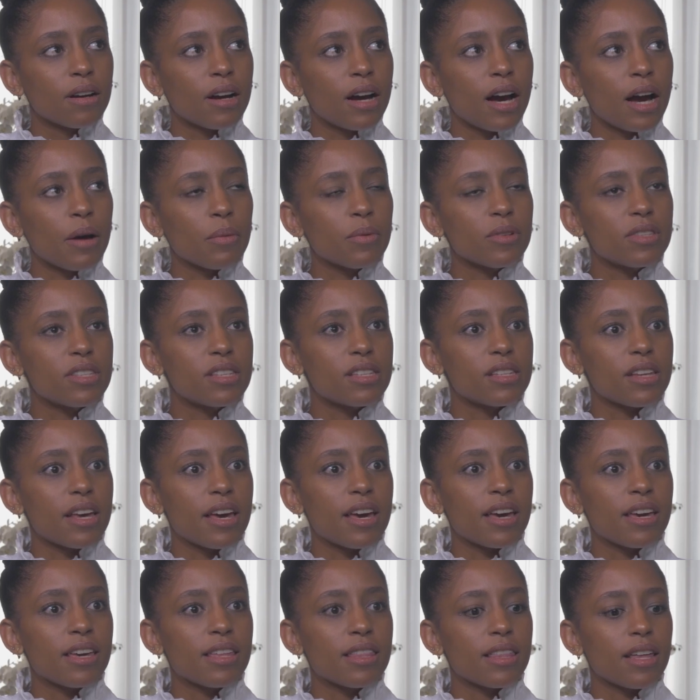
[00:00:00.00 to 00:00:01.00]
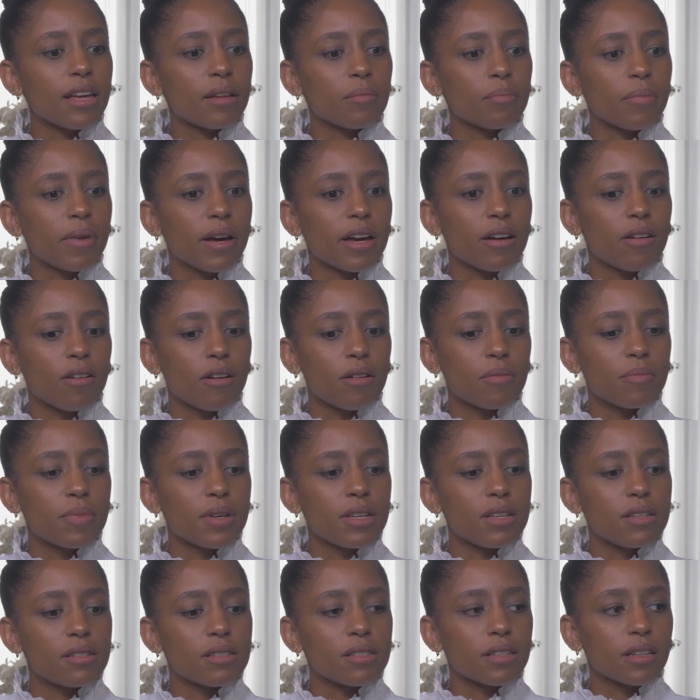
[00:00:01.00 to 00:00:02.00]
I would say that my
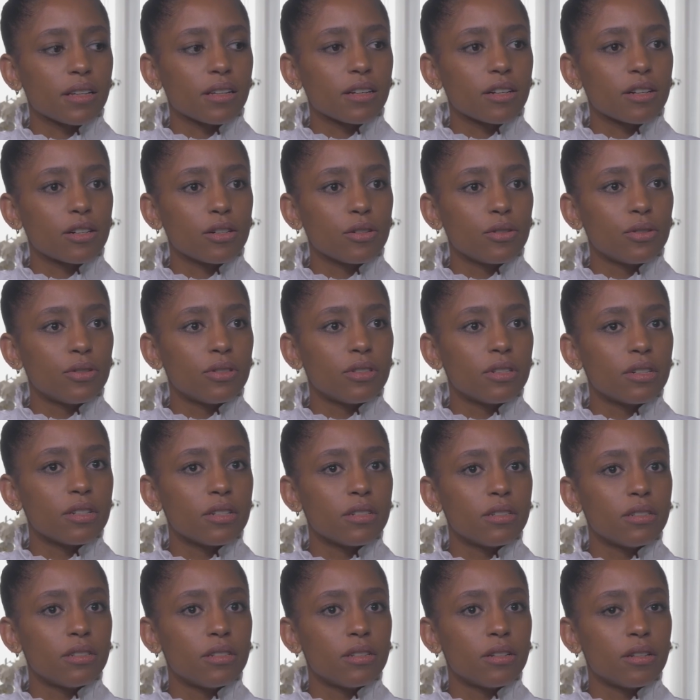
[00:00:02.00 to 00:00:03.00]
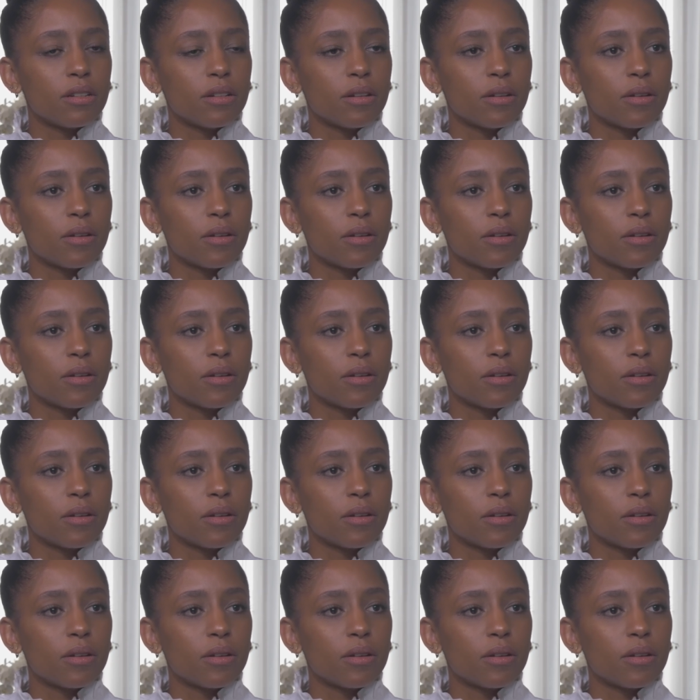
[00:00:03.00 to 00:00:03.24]
hobbies included